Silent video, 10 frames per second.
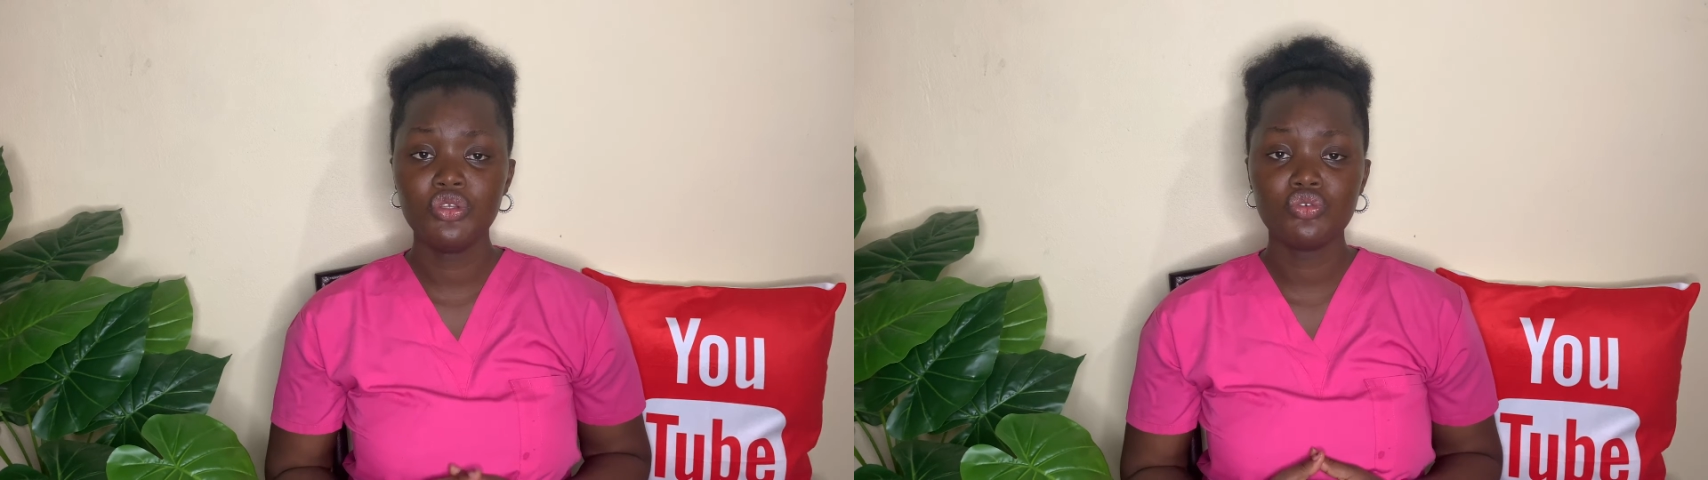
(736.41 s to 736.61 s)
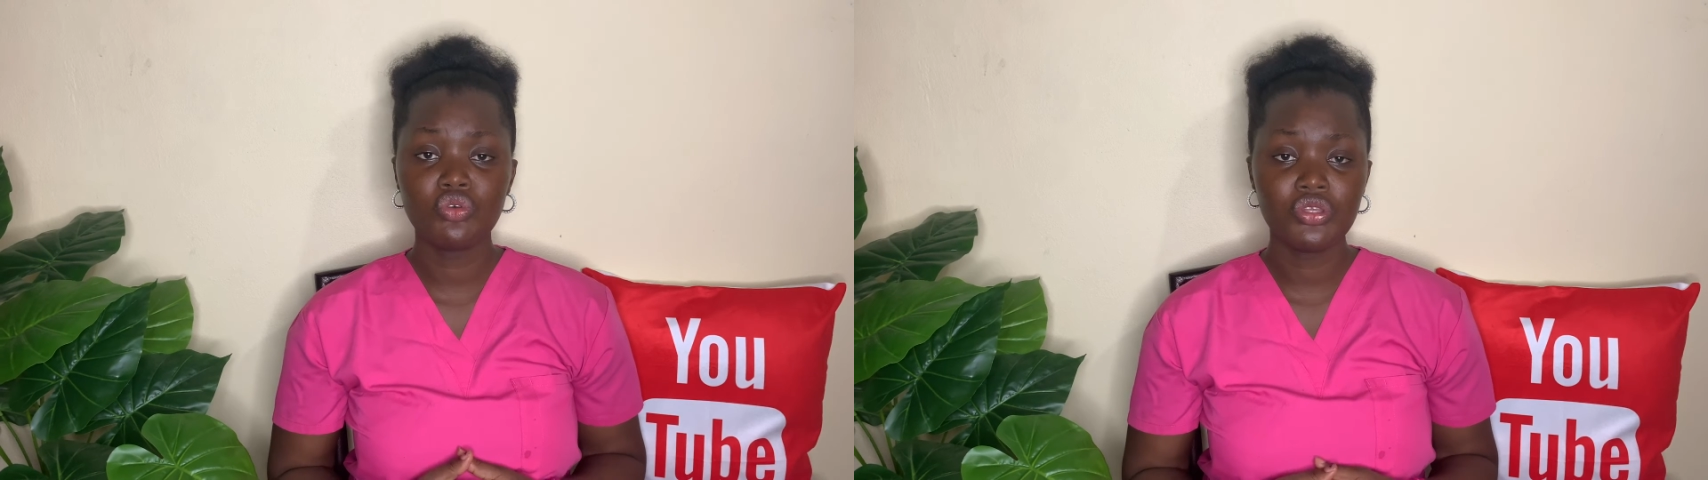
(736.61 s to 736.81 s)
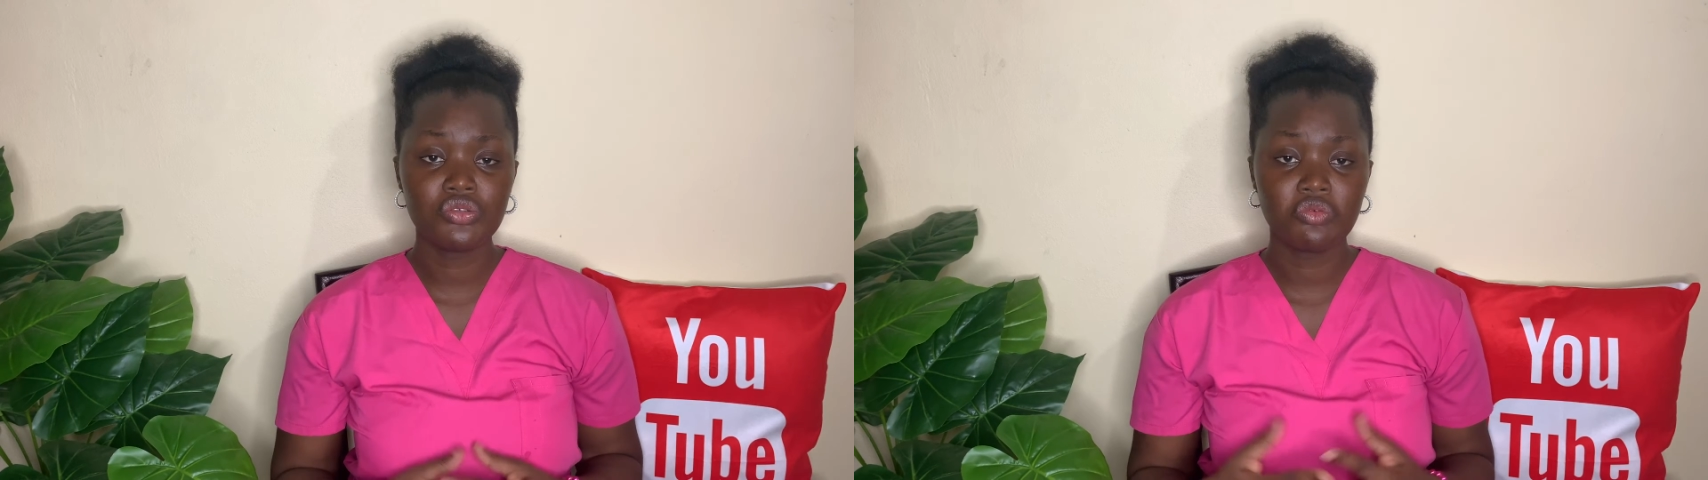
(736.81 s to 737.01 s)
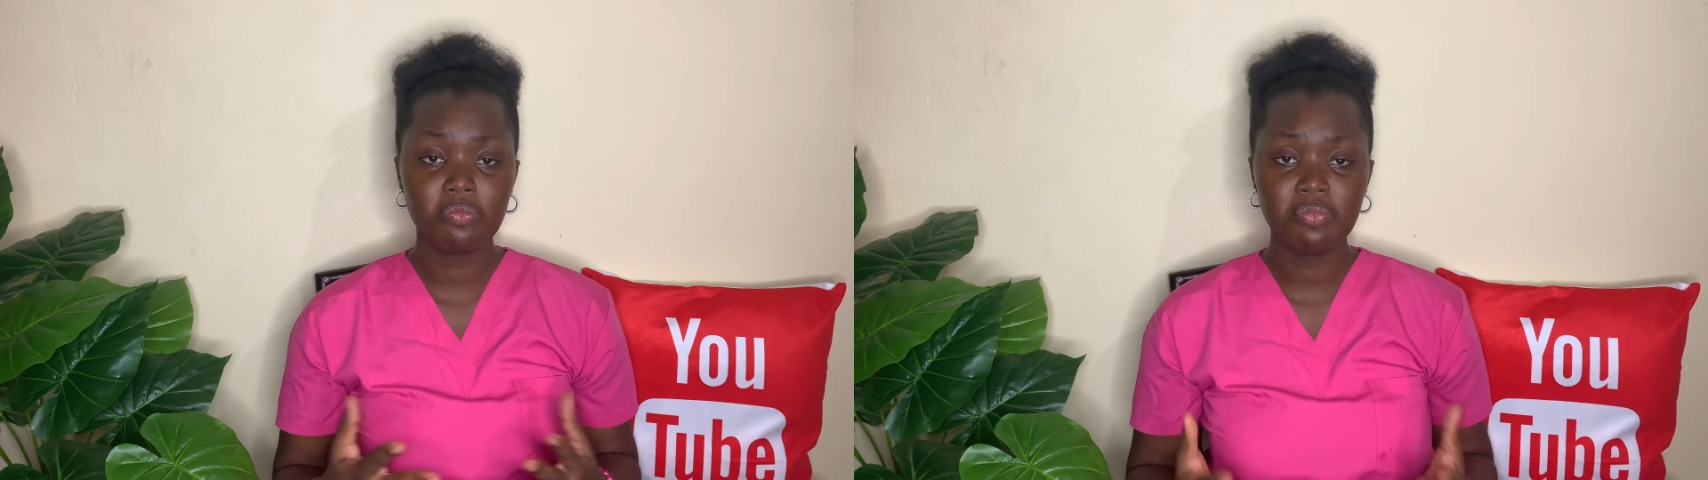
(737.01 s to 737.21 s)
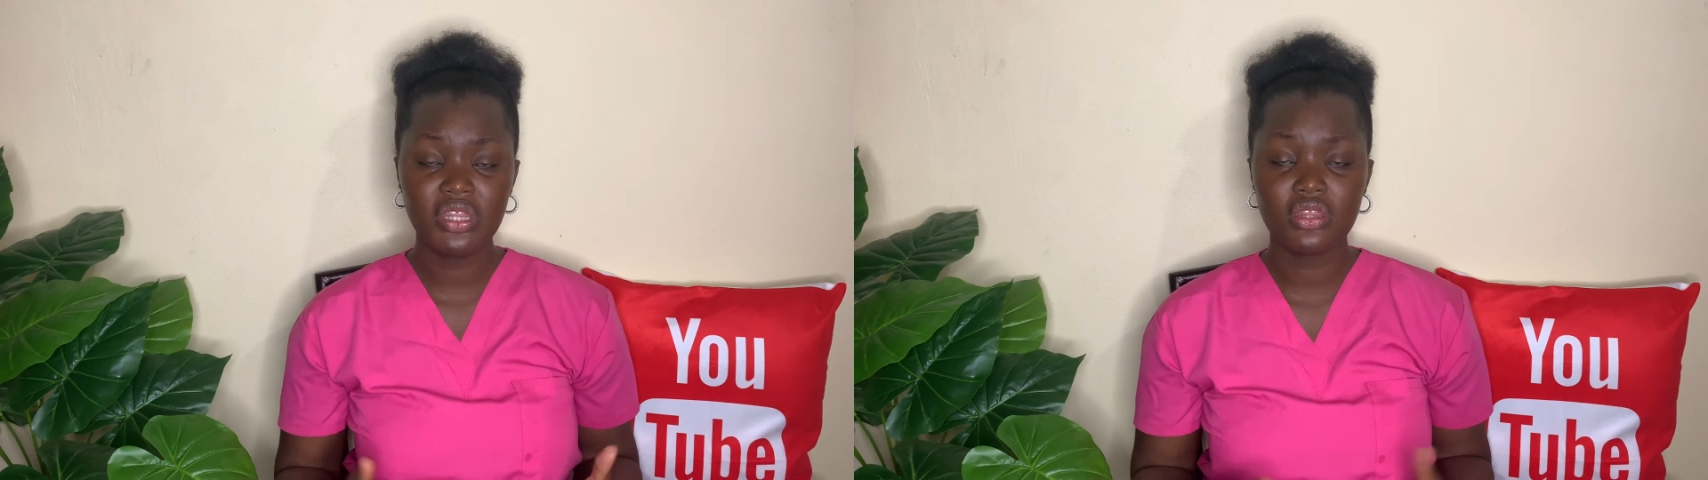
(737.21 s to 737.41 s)
you're going to
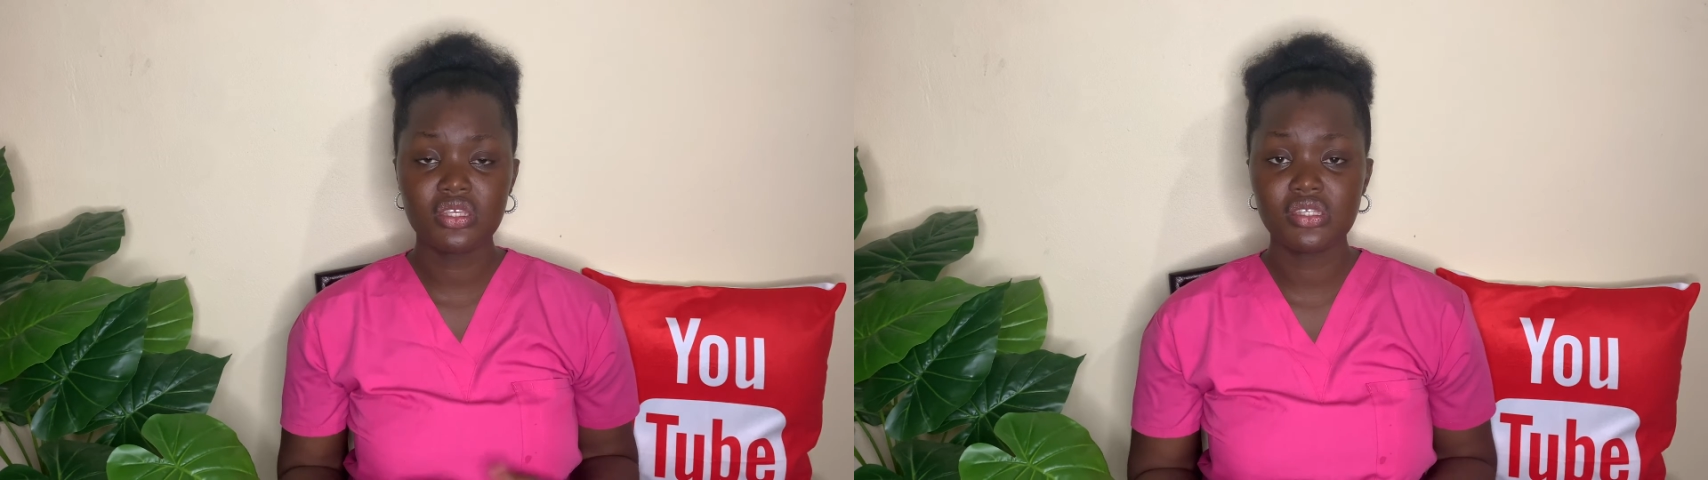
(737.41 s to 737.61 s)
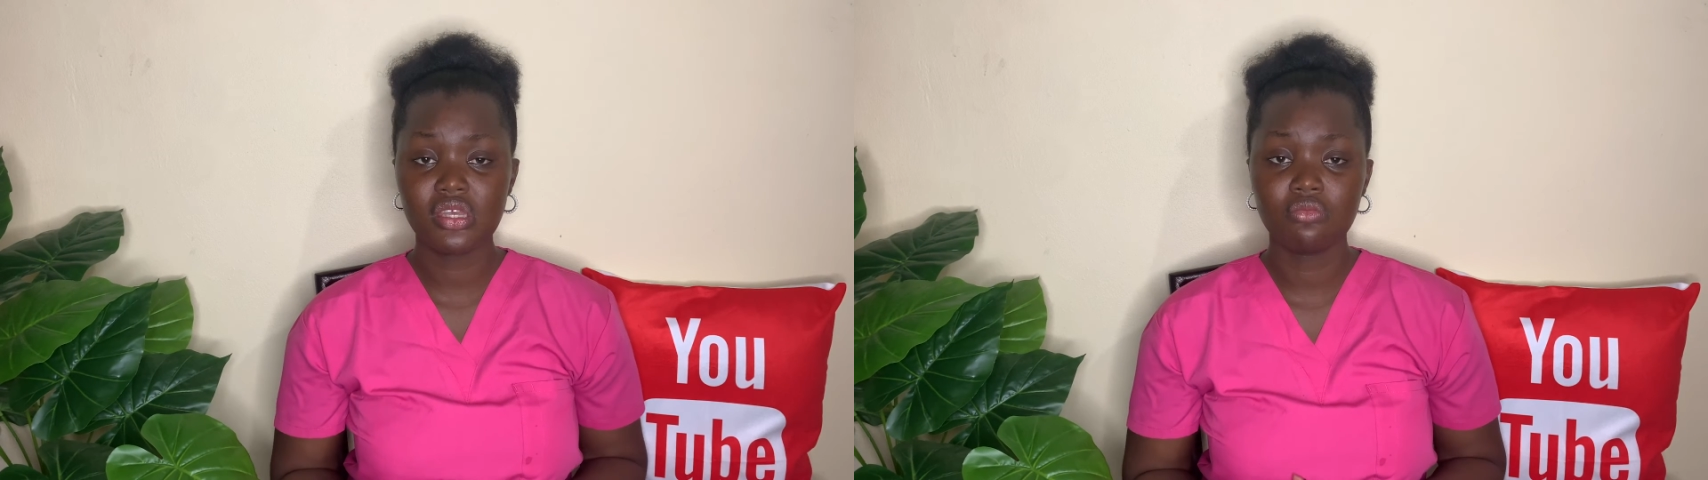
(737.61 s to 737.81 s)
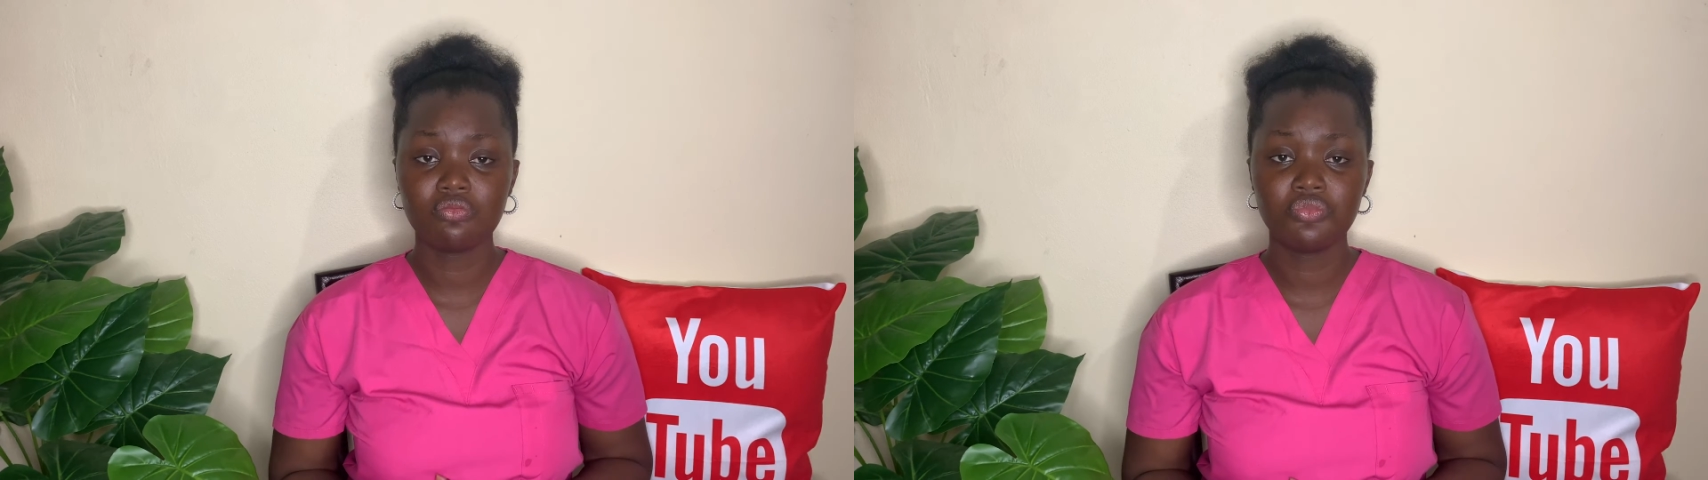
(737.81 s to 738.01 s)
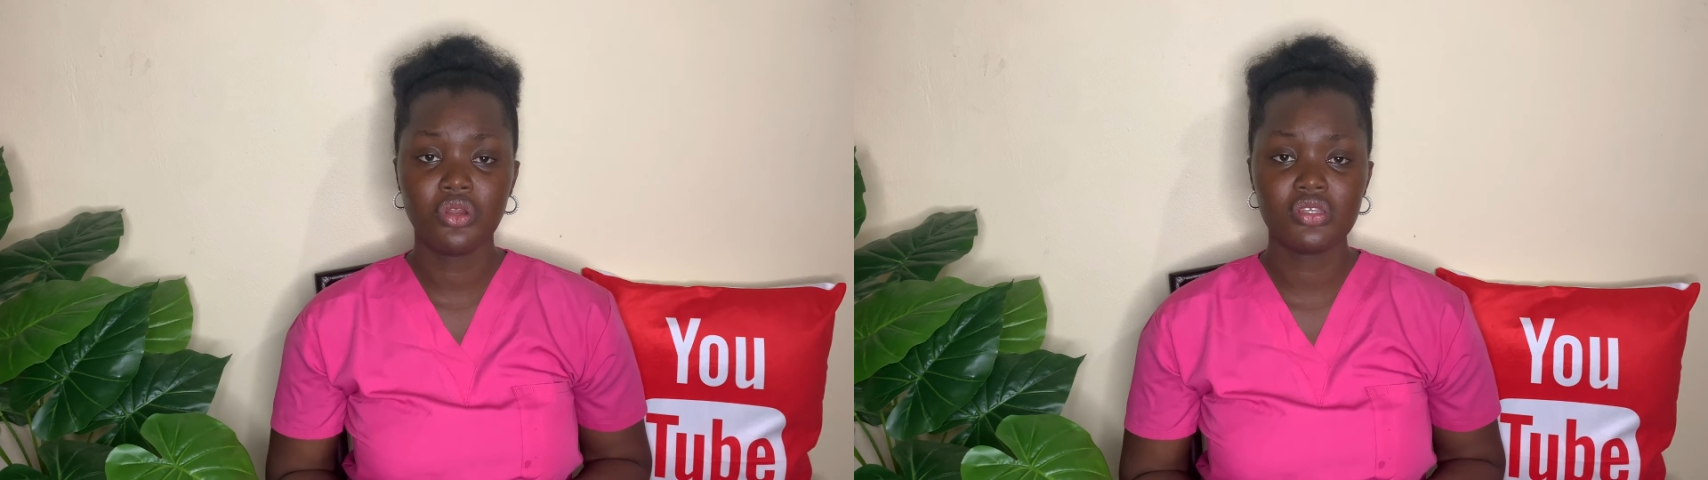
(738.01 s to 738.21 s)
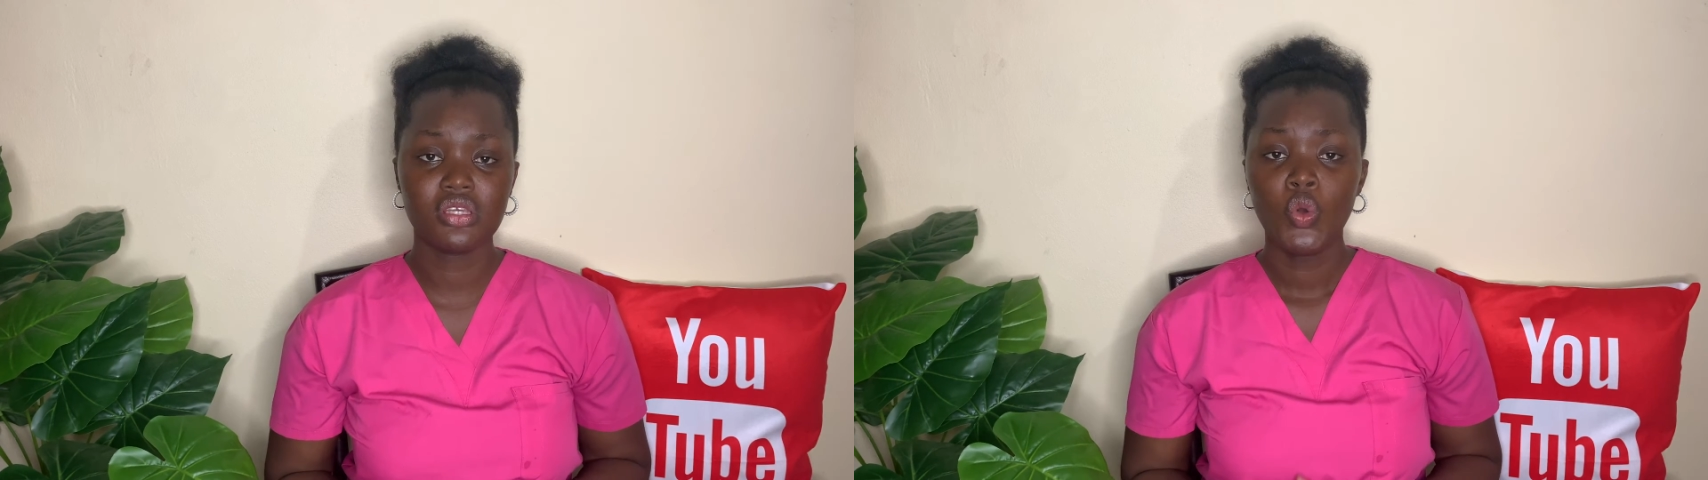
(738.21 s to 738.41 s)
repeat the same process.